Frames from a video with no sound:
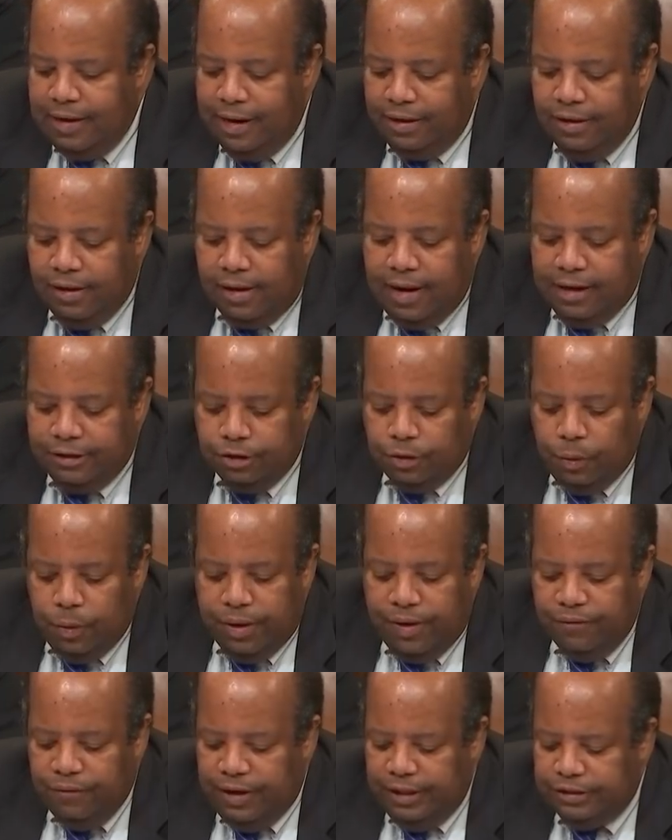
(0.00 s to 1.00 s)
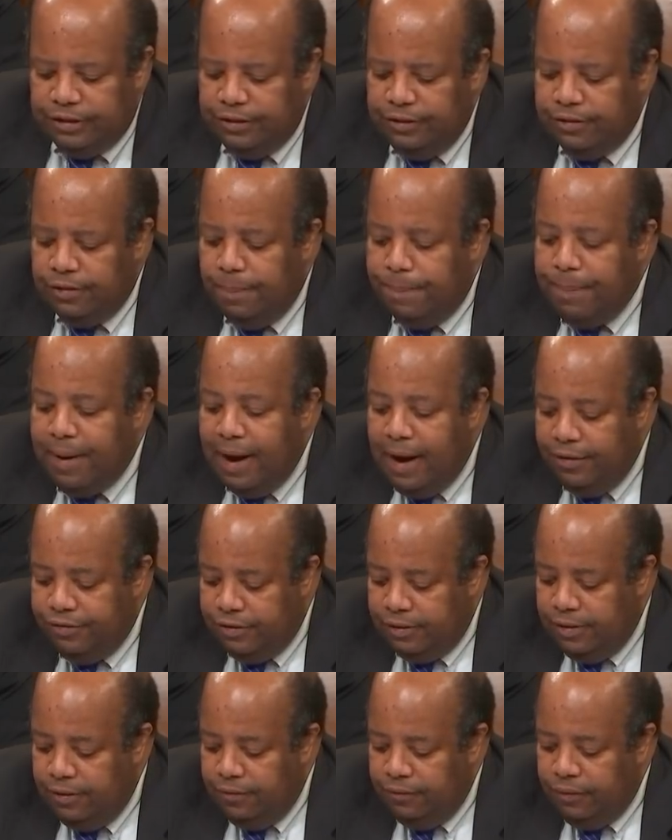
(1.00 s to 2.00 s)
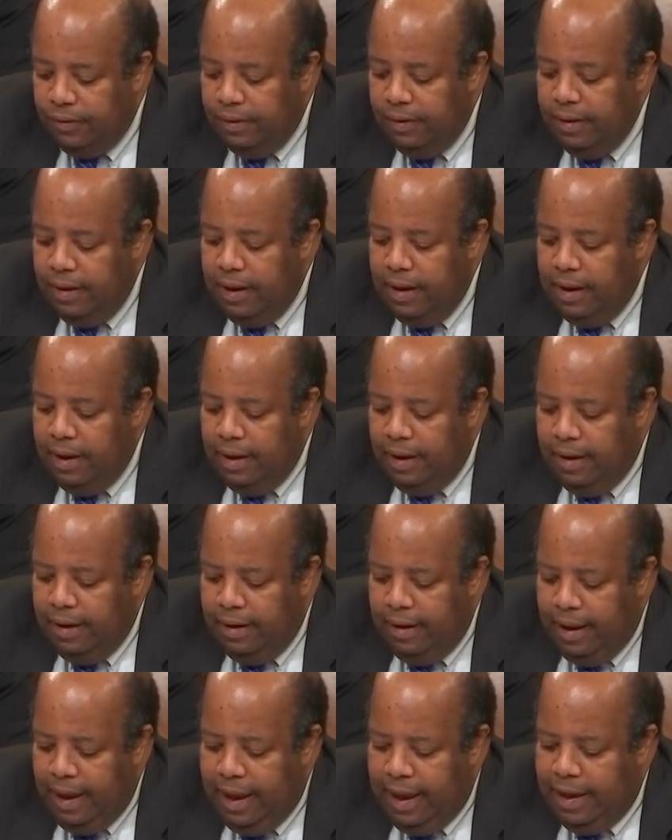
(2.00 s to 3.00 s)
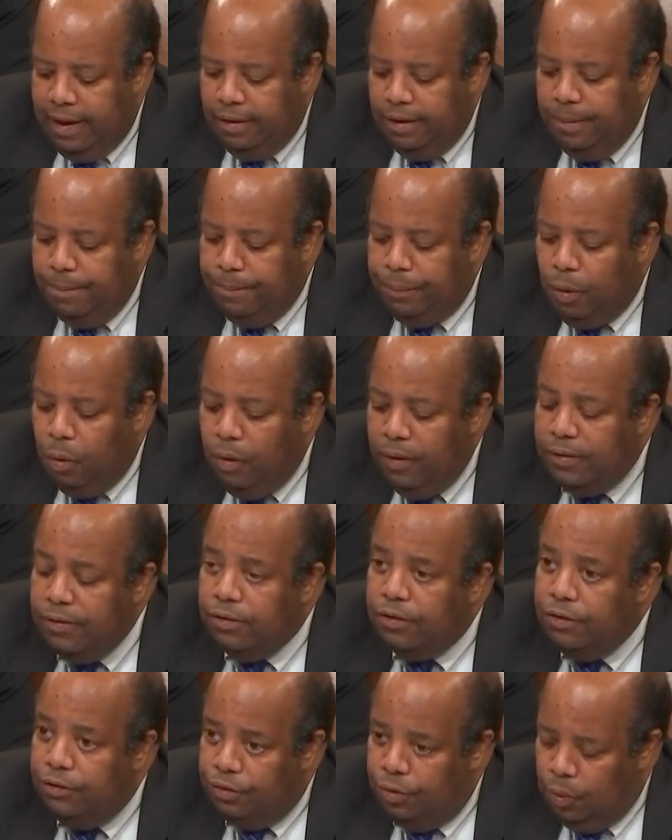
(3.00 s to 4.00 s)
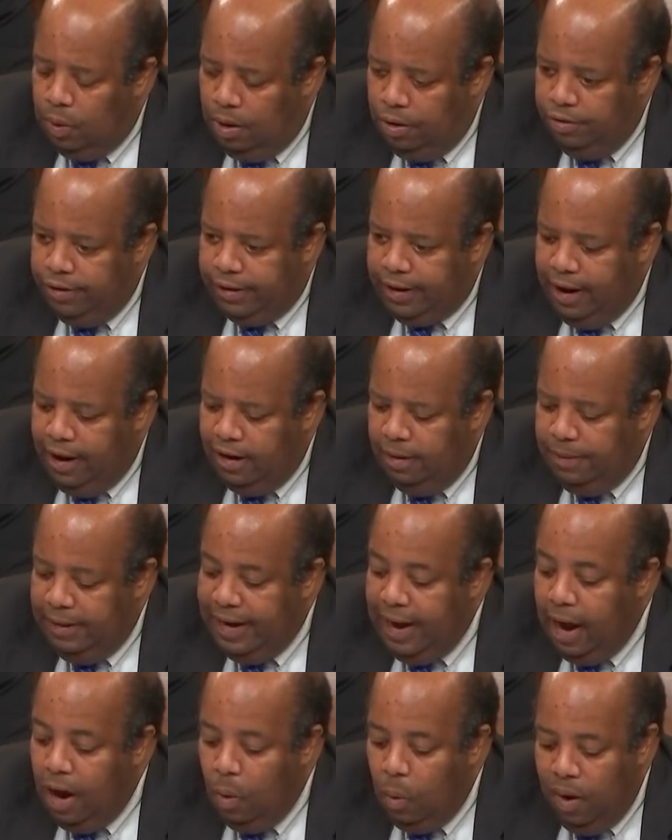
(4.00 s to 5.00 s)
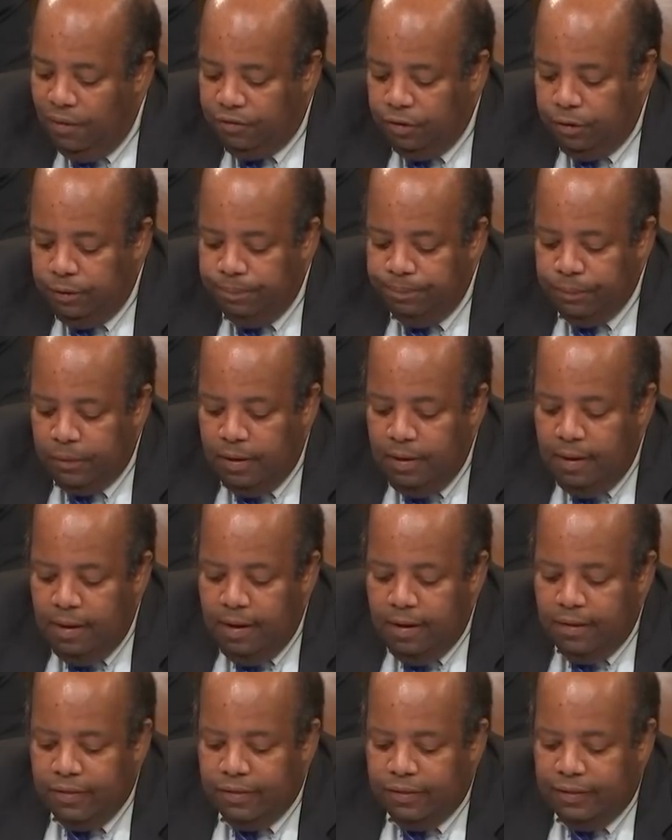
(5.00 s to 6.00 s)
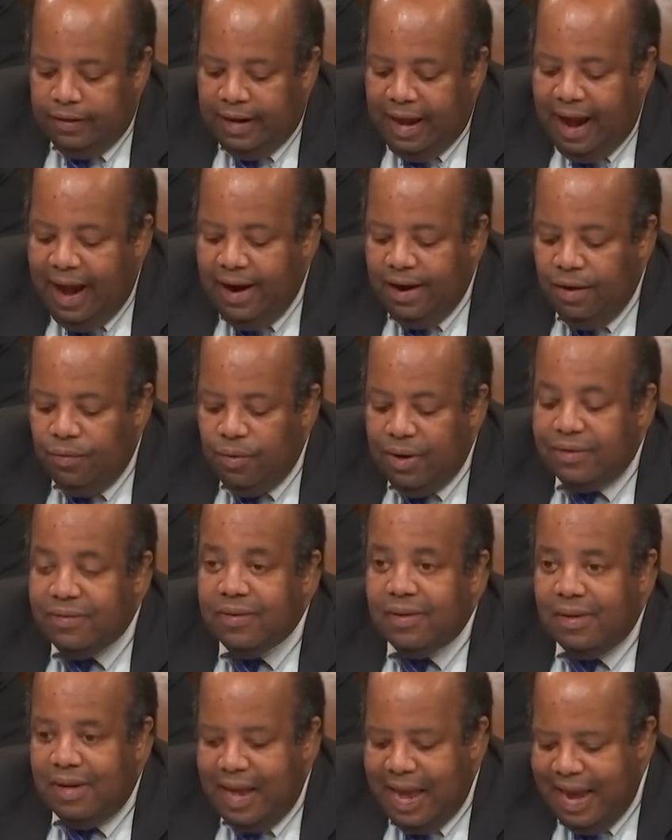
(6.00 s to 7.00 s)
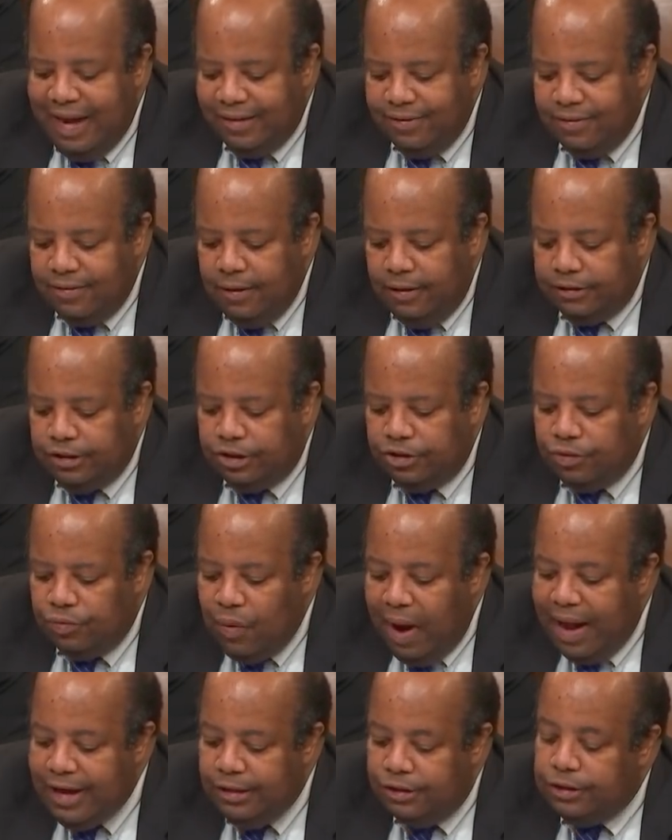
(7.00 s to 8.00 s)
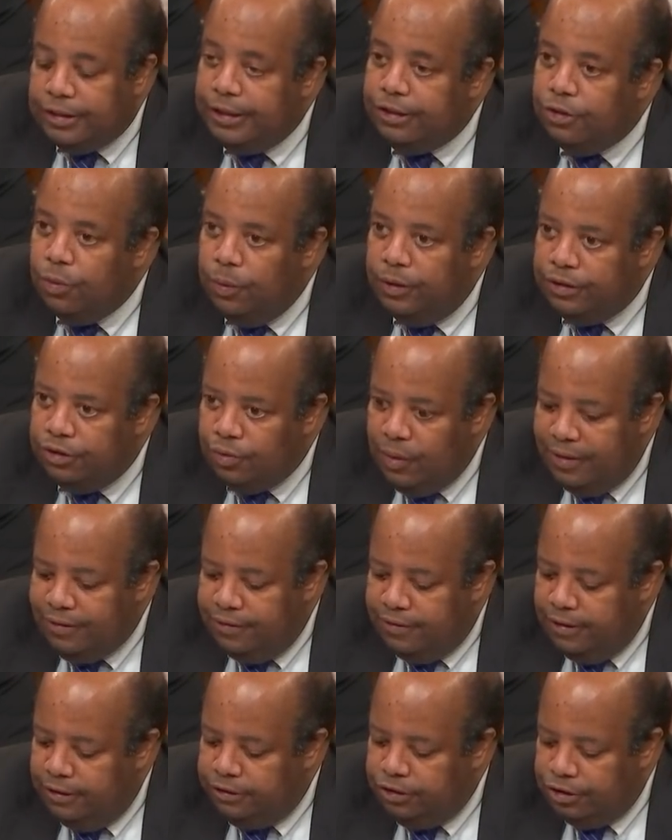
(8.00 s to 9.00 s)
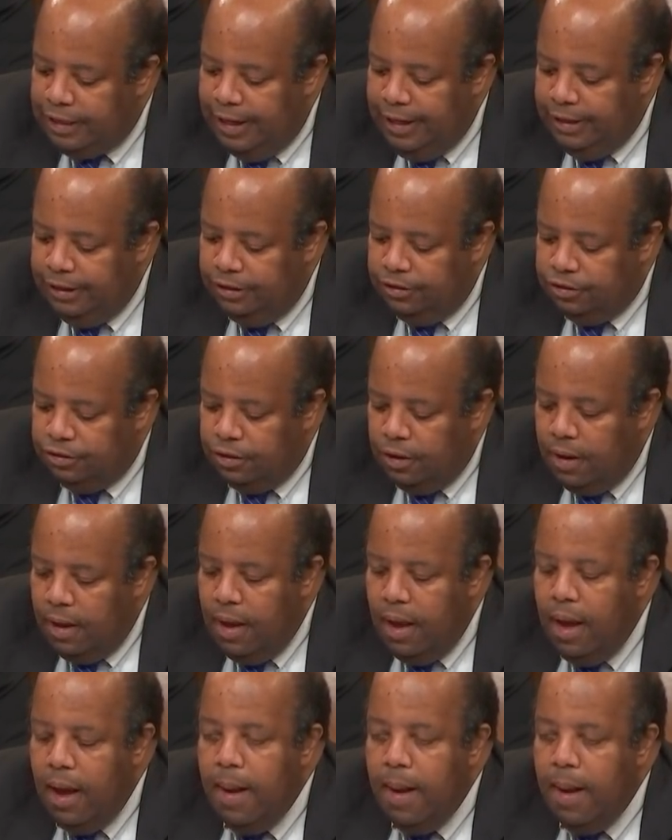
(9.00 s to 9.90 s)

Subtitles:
Technological innovations are positive and important to our economy. However, the IRS lacks a strategy to address this change.